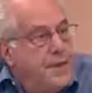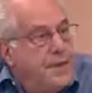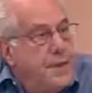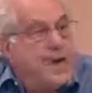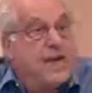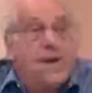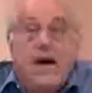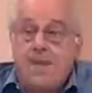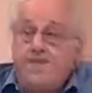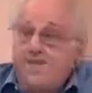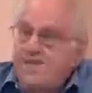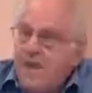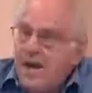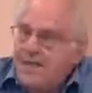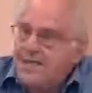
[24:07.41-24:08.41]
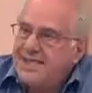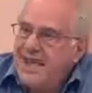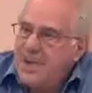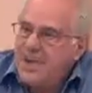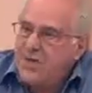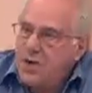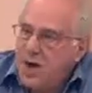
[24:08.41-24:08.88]
But a compromise
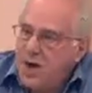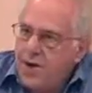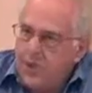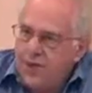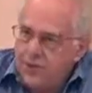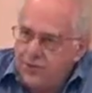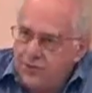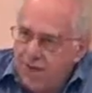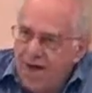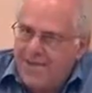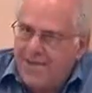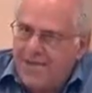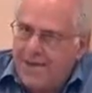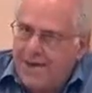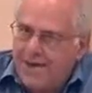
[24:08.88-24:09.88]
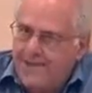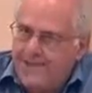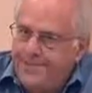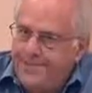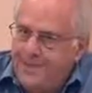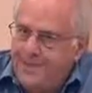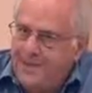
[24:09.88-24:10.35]
later on was arrived at,
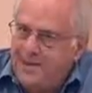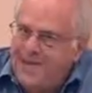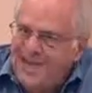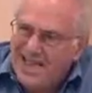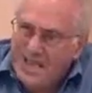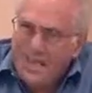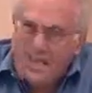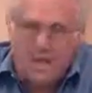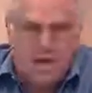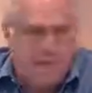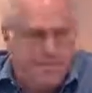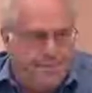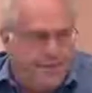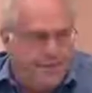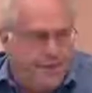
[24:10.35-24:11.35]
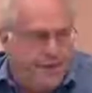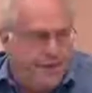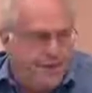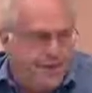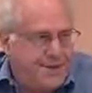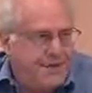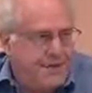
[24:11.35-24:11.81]
a little
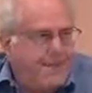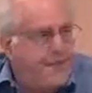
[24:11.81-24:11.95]
compromise.